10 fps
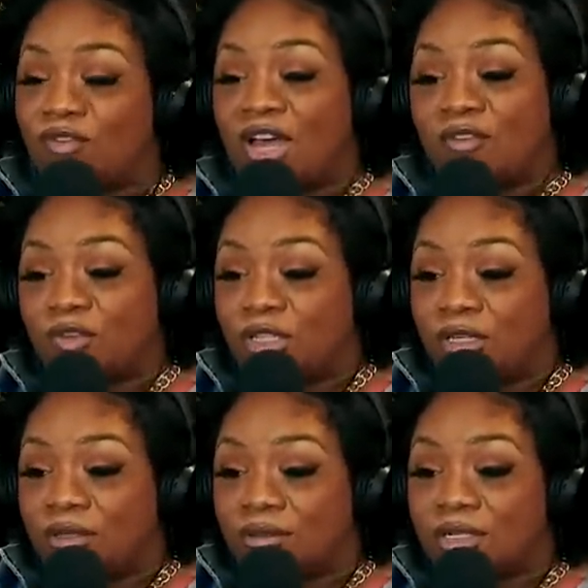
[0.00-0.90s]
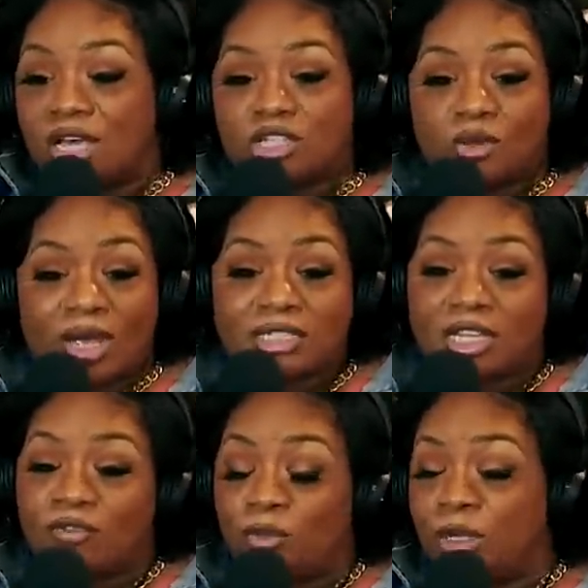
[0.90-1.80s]
fine for years. So I
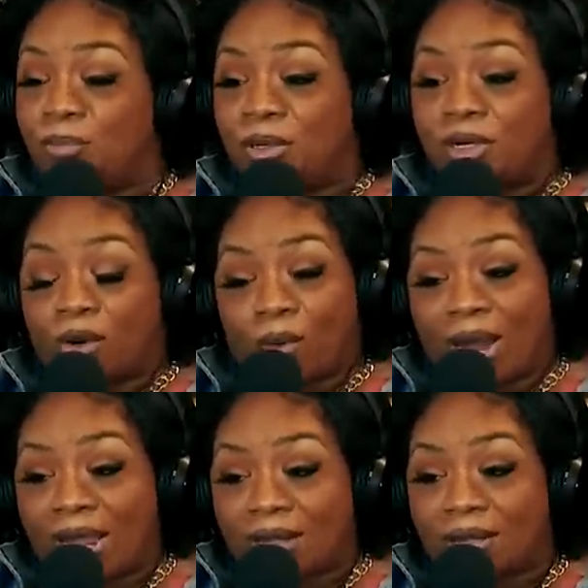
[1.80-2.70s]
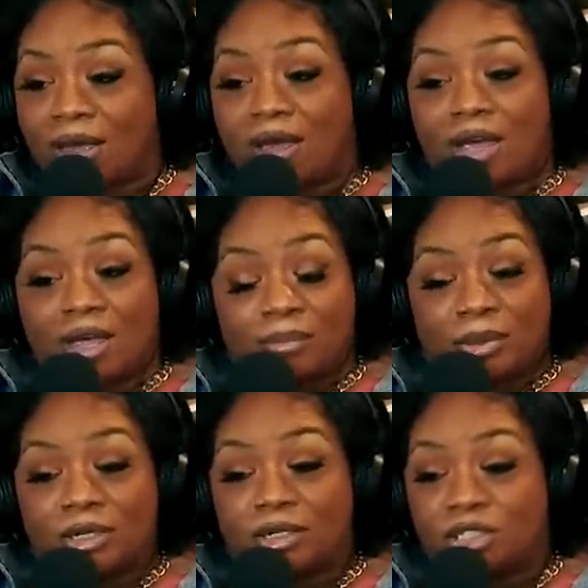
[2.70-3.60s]
said, if we put crack and
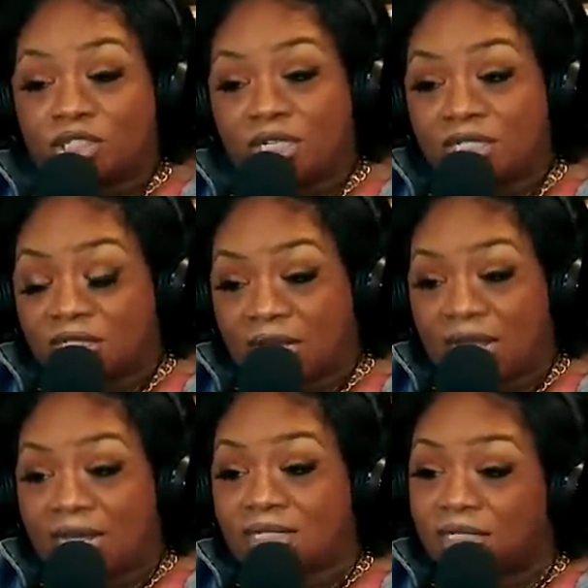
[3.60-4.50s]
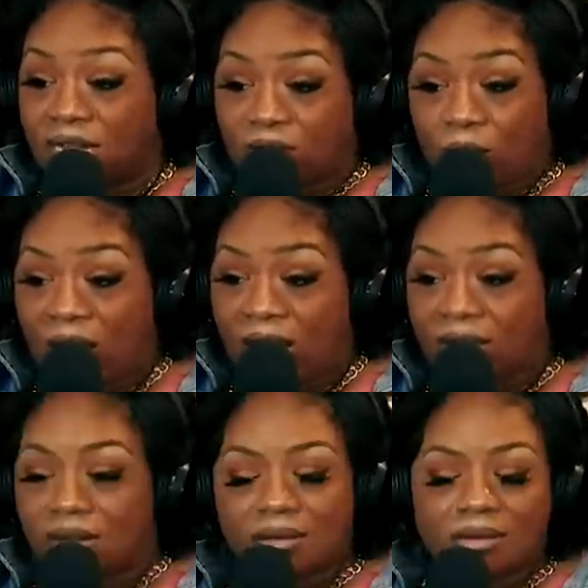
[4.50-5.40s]
put a little cheese and eggs and they
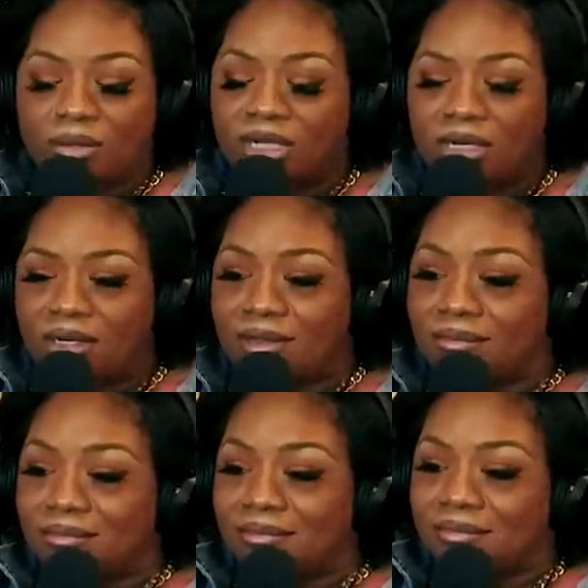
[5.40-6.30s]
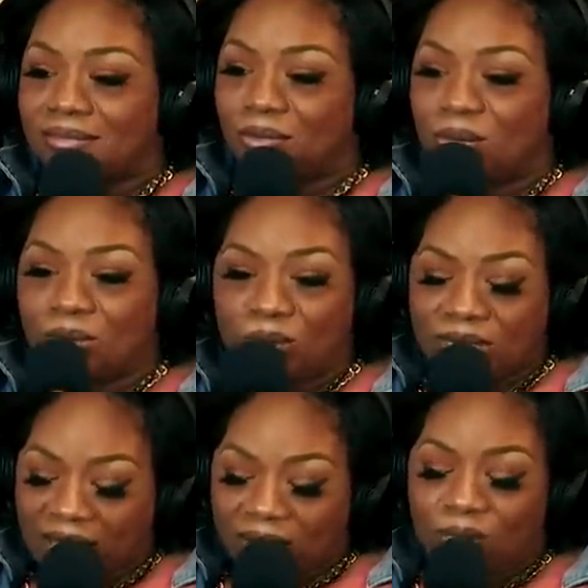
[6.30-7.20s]
crack, we good. We
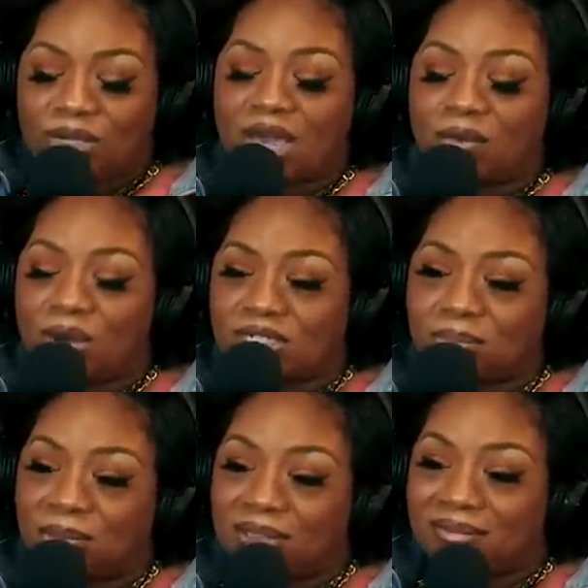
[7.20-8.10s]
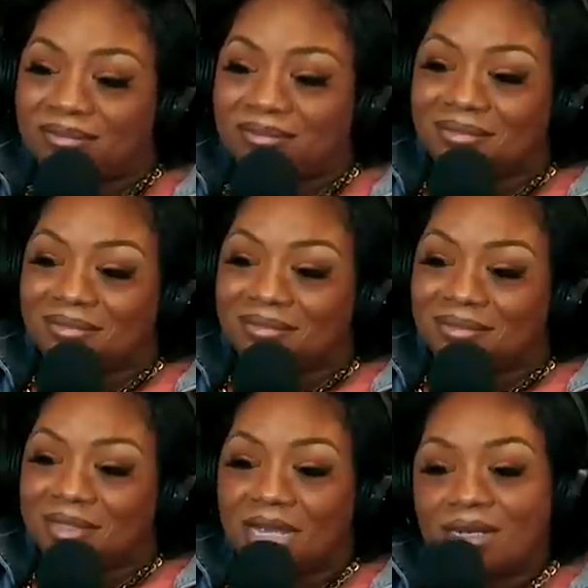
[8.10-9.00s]
we got we got a recipe.
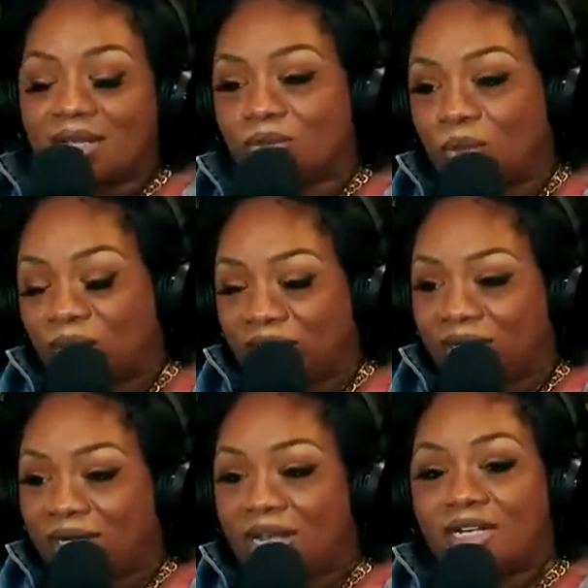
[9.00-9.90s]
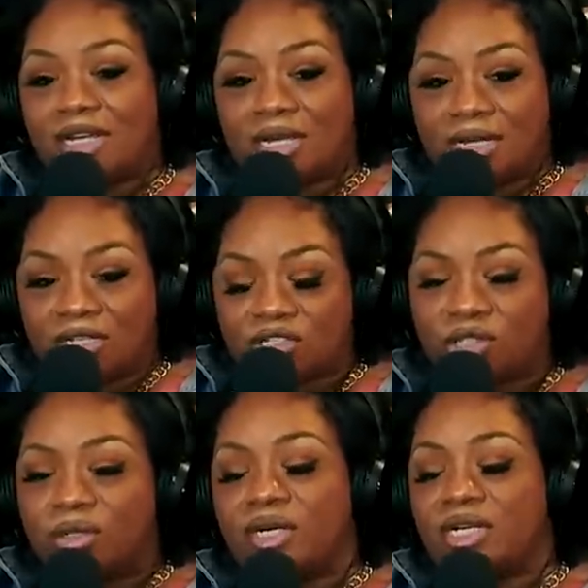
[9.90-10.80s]
And that's what we did. And it, each
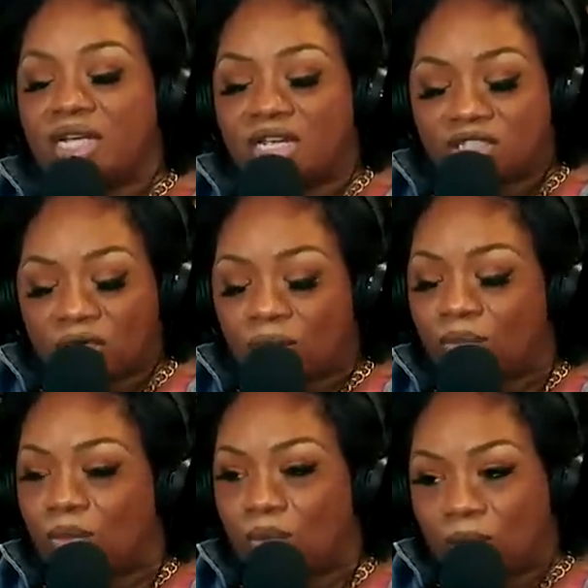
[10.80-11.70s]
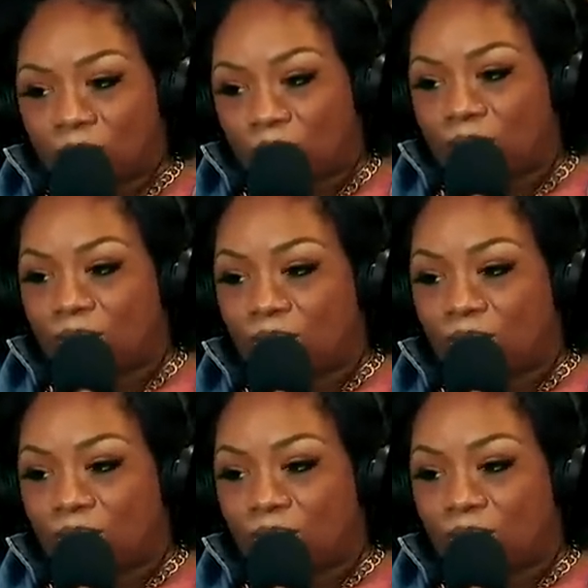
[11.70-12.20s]
year it catch on more and more and